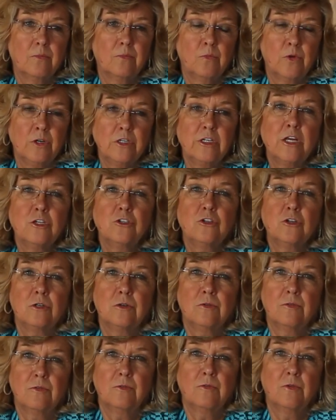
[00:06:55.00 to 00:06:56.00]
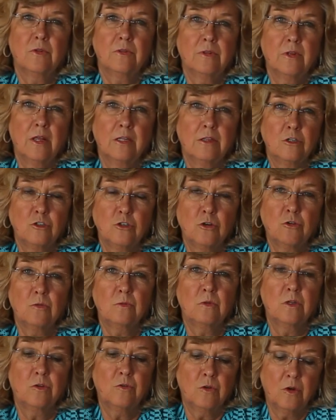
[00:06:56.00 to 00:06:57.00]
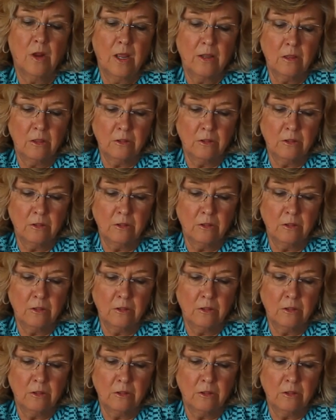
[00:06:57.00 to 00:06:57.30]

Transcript: retention, that the children